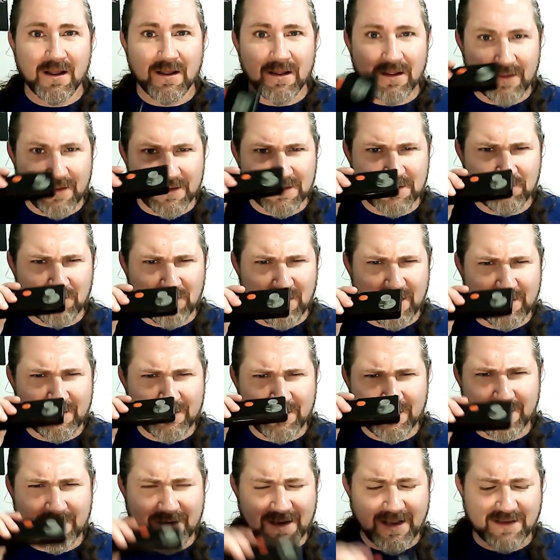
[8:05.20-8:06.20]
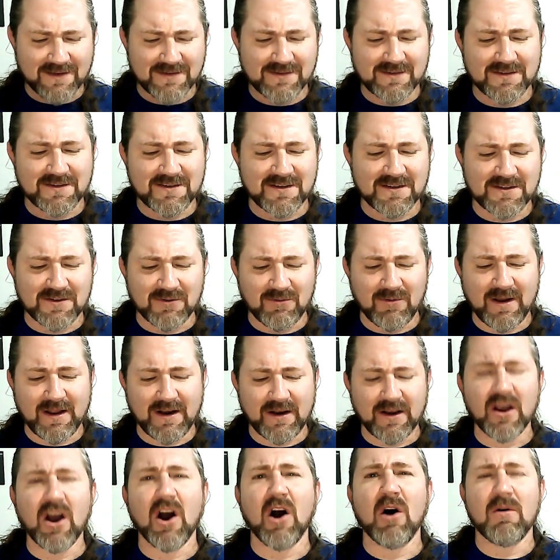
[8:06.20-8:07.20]
this one, yes, this is the way
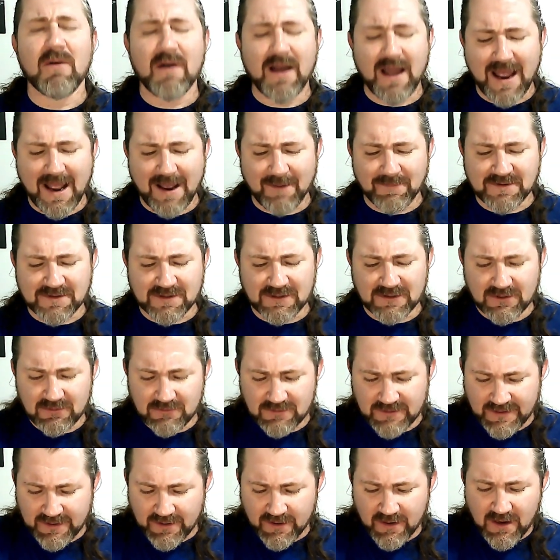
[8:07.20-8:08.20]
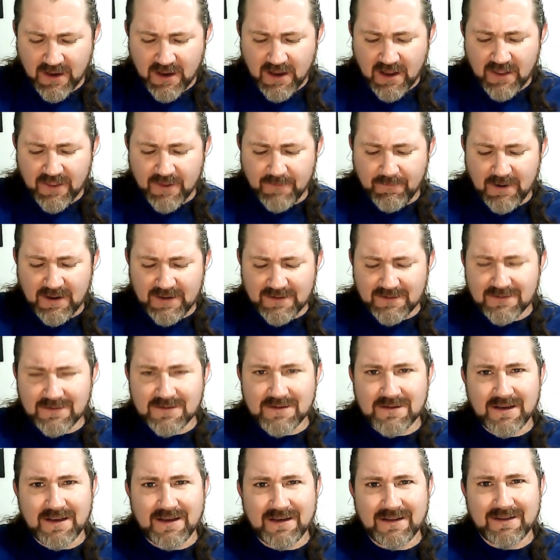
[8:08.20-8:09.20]
to go. Absolutely. The
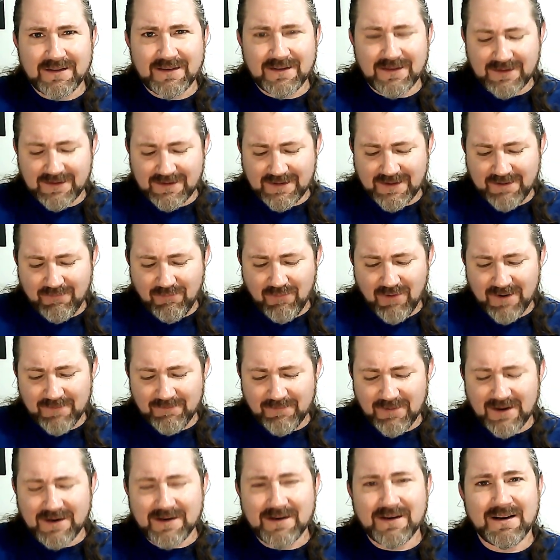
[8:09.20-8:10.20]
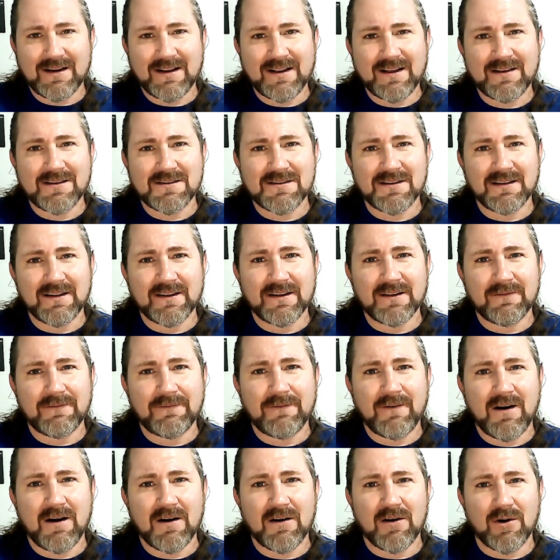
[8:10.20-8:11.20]
buttons, the one button is a little
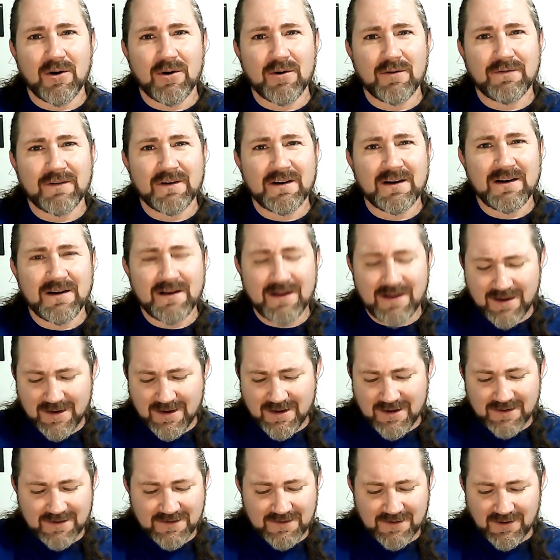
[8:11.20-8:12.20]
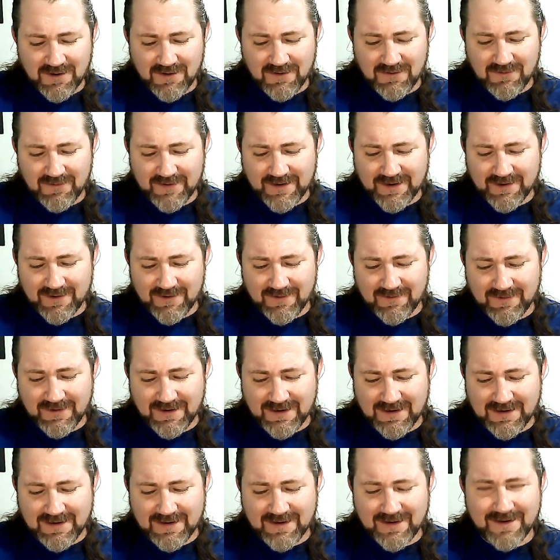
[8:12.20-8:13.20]
far over, so, you know,
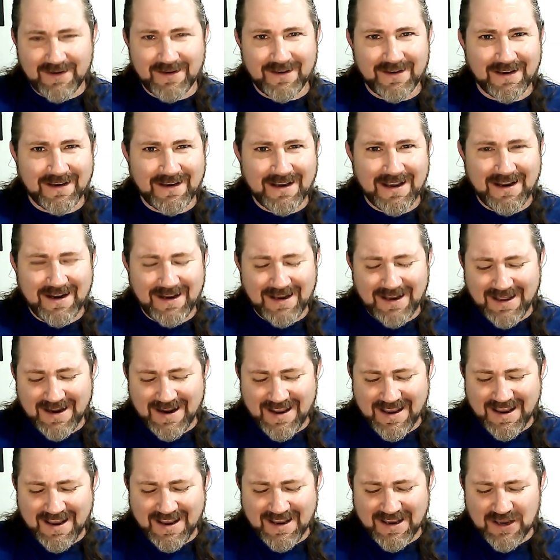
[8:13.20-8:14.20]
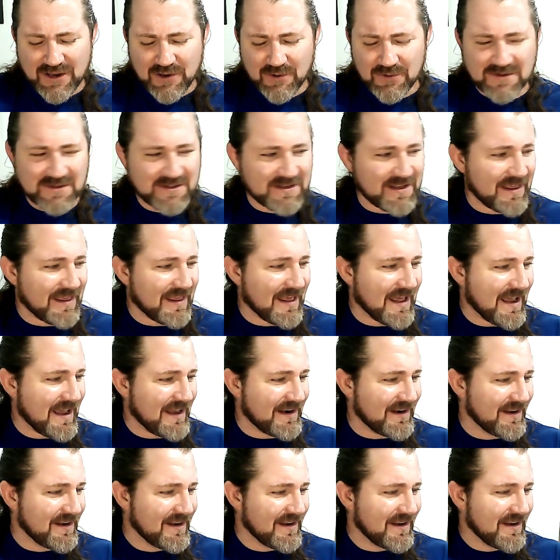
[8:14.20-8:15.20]
you kind of got to get used to
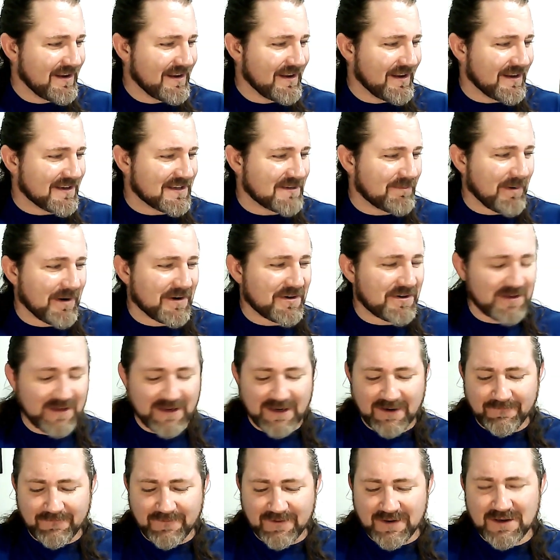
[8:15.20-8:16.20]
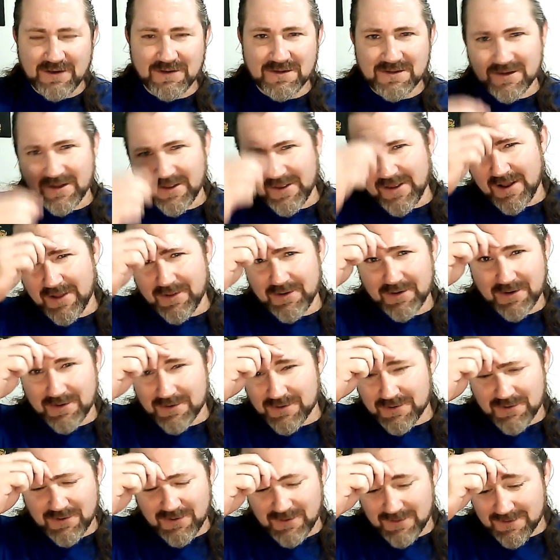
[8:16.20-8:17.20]
that, especially if you're used to the other
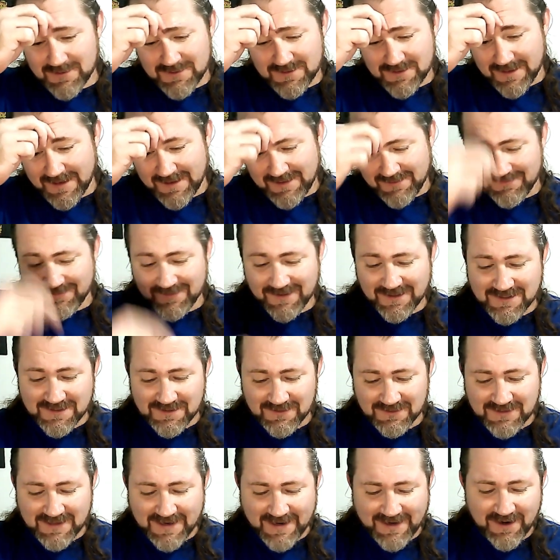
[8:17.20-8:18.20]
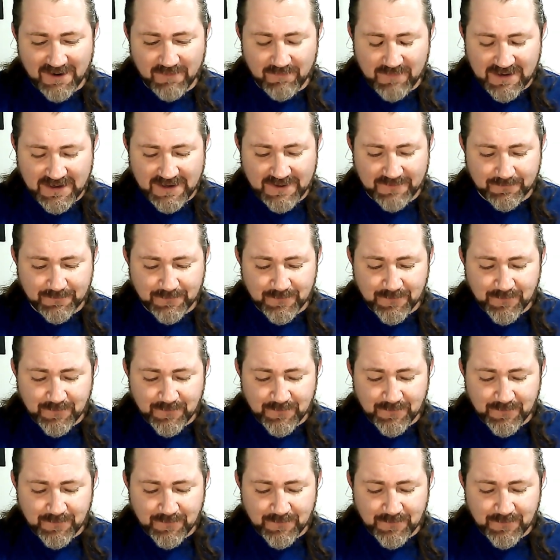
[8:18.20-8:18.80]
controllers. Like, this will take you a minute.